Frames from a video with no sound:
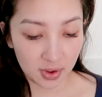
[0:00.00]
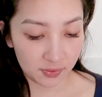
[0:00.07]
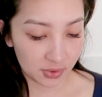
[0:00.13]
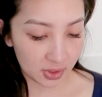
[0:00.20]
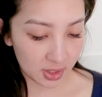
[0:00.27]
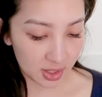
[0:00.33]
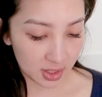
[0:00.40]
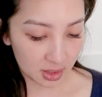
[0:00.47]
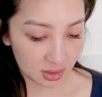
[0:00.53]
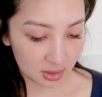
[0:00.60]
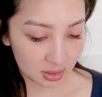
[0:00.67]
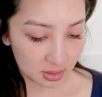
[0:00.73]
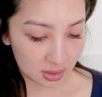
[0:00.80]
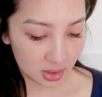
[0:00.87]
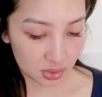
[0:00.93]
I feel like
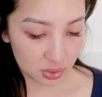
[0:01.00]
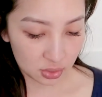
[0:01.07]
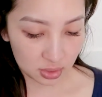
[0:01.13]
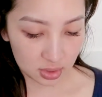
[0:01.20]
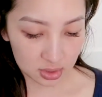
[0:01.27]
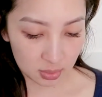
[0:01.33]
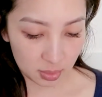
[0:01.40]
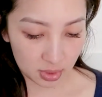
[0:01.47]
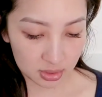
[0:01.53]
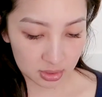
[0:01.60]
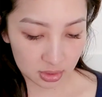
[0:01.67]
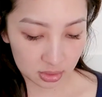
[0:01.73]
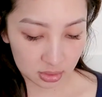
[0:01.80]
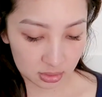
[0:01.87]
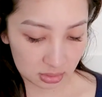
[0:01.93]
they do, they're
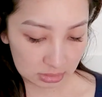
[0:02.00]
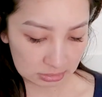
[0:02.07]
supposed to.